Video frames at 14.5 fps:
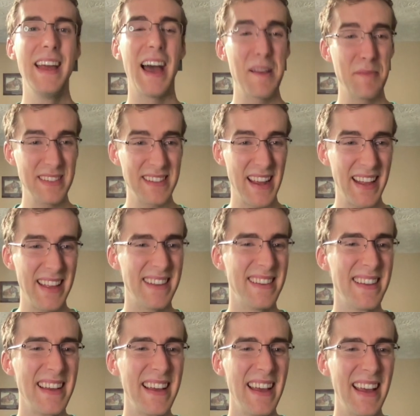I appreciate it.
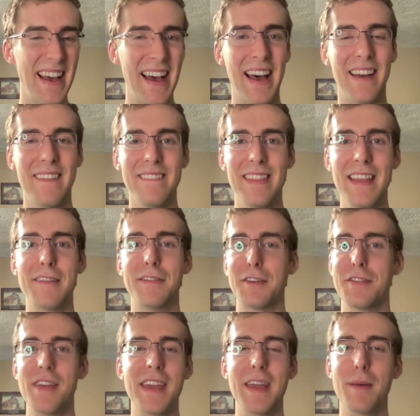Uh, if you're
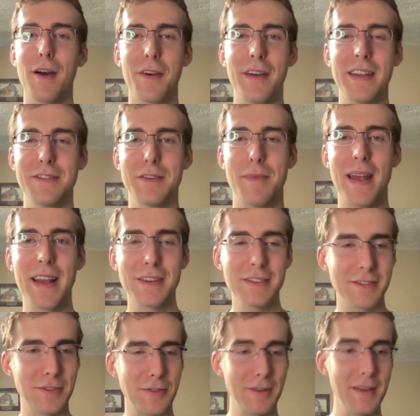thinking about going to a medical
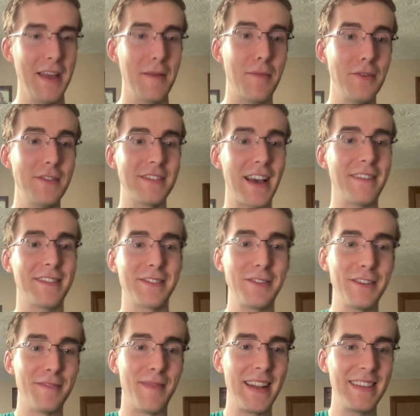school, Boonshoft School
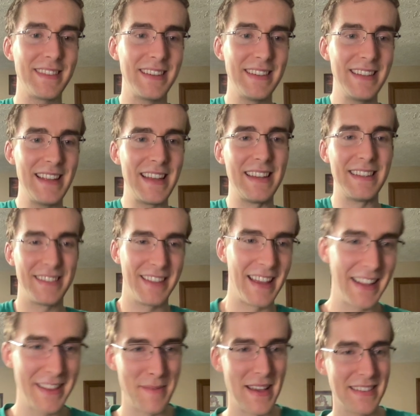of Medicine is like
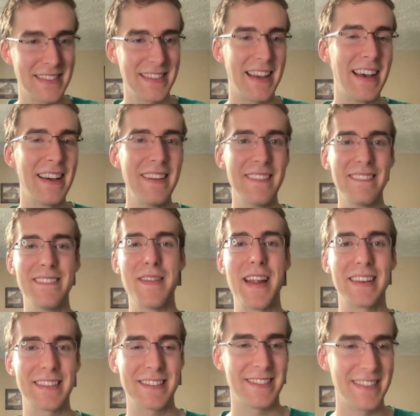the best uh,
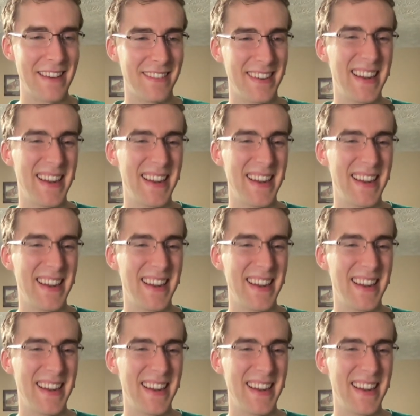medical school ever.